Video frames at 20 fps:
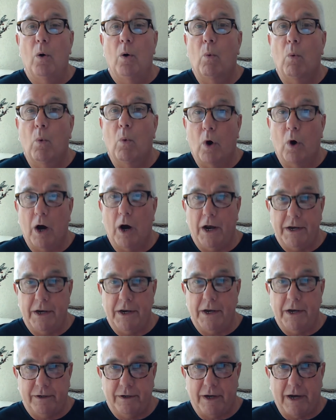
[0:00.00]

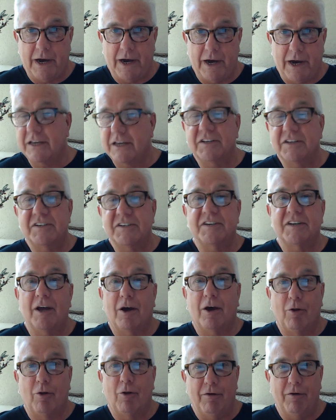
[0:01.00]
what I could
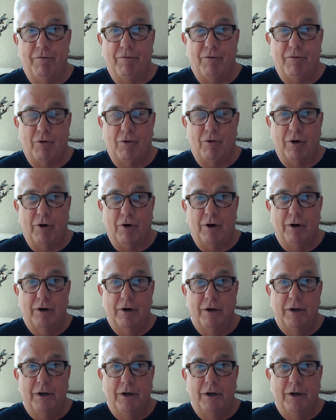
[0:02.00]
sell them for.